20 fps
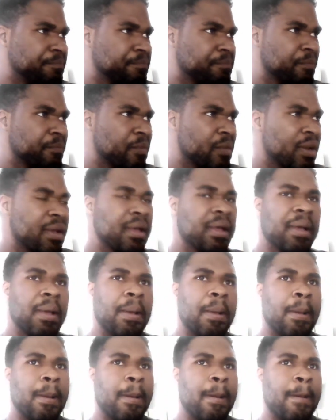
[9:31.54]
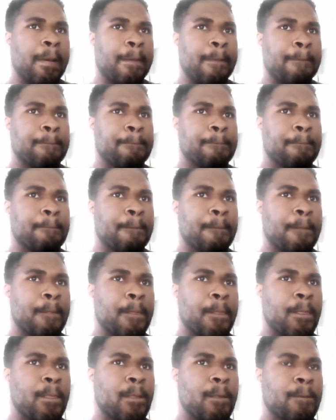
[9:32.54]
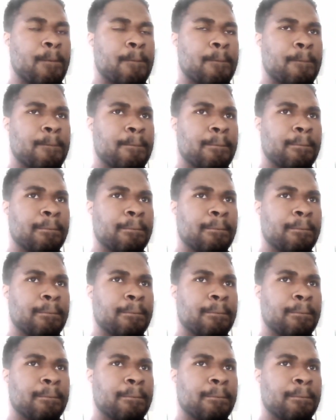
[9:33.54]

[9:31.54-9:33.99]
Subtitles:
(silence)